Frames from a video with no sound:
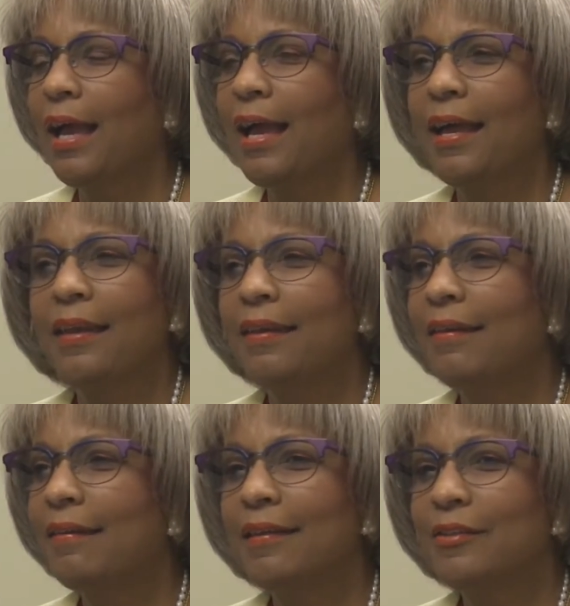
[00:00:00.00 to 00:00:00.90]

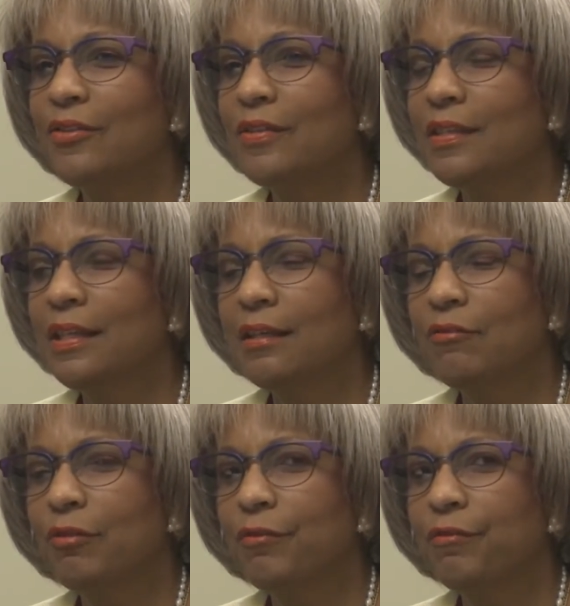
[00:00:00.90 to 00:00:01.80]
And to see
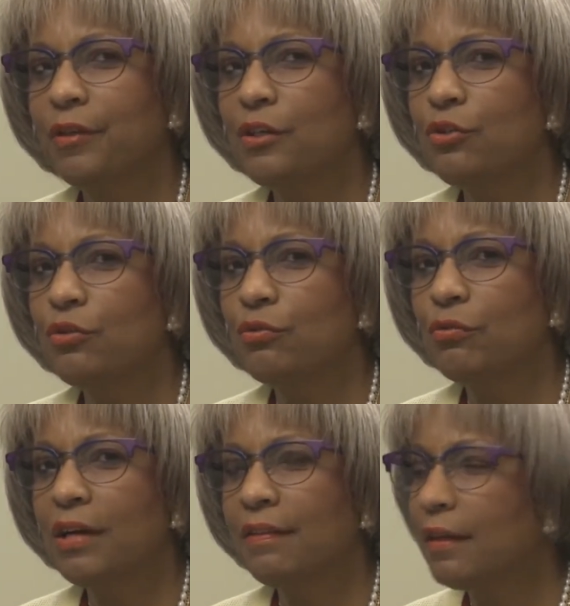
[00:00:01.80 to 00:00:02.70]
it referred
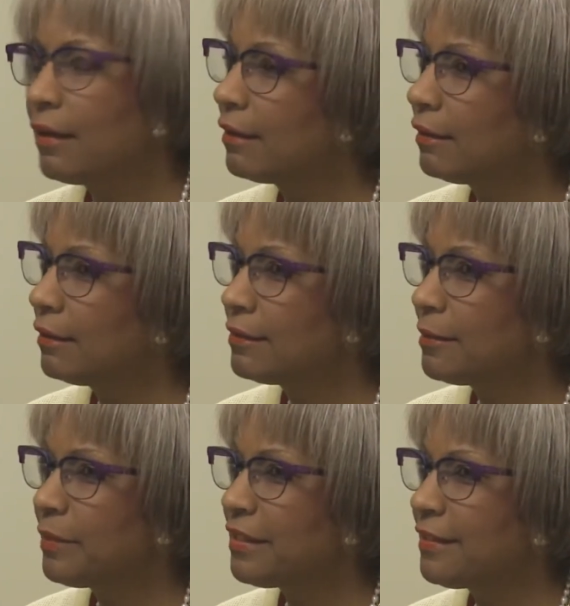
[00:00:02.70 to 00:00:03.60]
to, I think
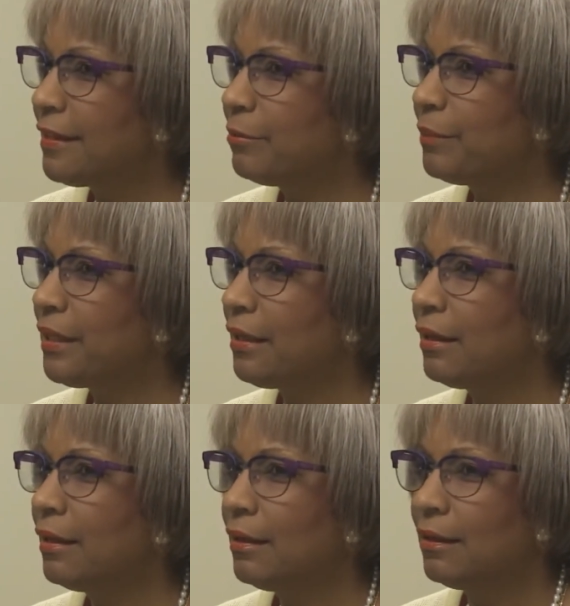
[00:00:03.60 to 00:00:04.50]
somebody sent me
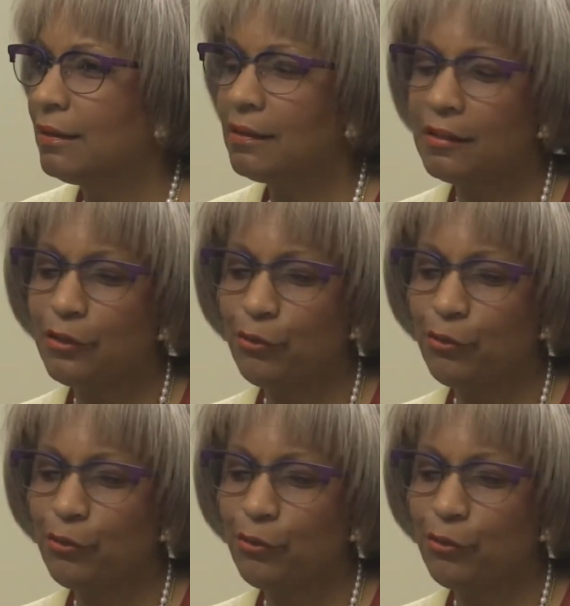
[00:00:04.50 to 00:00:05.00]
a little